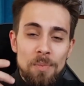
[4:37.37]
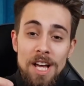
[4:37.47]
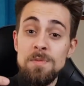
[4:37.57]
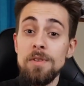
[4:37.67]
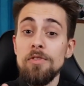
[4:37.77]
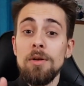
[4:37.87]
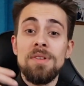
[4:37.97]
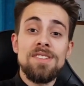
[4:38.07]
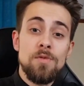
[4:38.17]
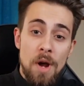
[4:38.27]

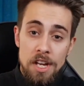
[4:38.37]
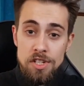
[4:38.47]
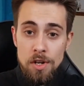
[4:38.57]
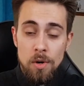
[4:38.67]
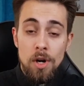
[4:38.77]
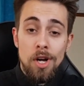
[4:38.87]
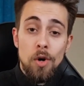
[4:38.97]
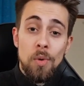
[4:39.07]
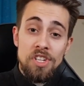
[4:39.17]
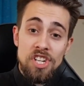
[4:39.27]
price-performance ratio,
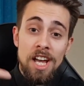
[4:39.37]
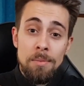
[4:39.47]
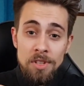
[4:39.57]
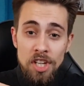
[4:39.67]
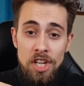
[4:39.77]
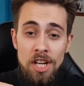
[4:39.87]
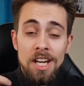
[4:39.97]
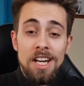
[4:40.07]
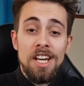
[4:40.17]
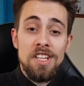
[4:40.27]
which AMD
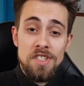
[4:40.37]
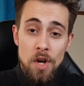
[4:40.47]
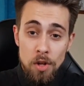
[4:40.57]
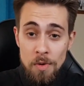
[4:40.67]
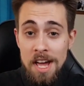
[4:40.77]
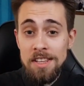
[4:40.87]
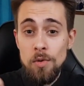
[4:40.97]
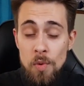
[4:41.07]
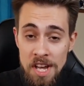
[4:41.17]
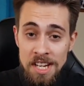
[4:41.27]
is already
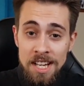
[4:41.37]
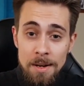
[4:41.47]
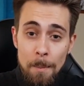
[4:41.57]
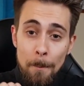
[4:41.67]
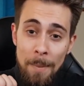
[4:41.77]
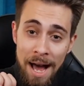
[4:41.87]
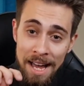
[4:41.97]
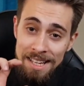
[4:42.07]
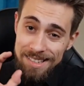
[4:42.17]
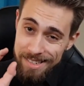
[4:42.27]
winning
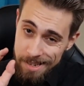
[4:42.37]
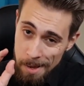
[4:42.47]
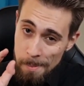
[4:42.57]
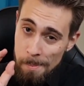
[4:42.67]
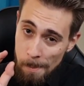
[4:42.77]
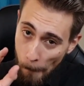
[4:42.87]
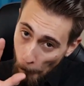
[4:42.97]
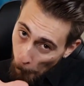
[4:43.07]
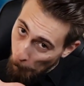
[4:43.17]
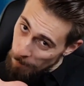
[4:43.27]
by some
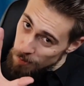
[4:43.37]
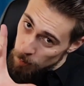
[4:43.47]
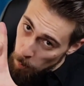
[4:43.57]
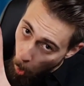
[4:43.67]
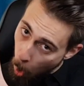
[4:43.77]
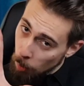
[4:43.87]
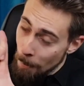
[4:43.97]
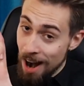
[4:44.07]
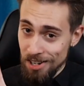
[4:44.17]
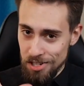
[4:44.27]
small
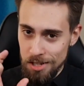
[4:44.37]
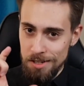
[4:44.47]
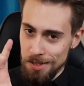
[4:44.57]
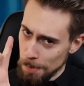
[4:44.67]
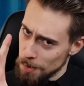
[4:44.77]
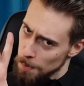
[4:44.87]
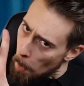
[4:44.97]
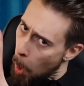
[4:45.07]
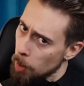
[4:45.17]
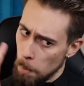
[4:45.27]
margin, some
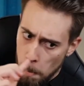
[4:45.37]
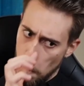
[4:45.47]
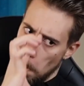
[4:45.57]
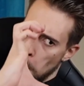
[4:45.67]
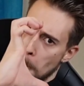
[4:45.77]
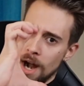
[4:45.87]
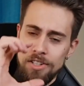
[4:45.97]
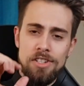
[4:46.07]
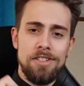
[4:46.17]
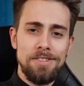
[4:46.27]
small
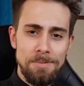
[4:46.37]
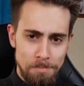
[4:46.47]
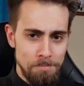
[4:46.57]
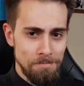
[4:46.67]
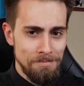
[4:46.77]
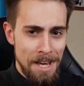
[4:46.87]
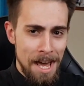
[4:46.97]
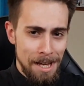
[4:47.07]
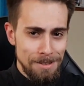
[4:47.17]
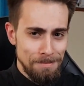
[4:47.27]
margin. Yeah.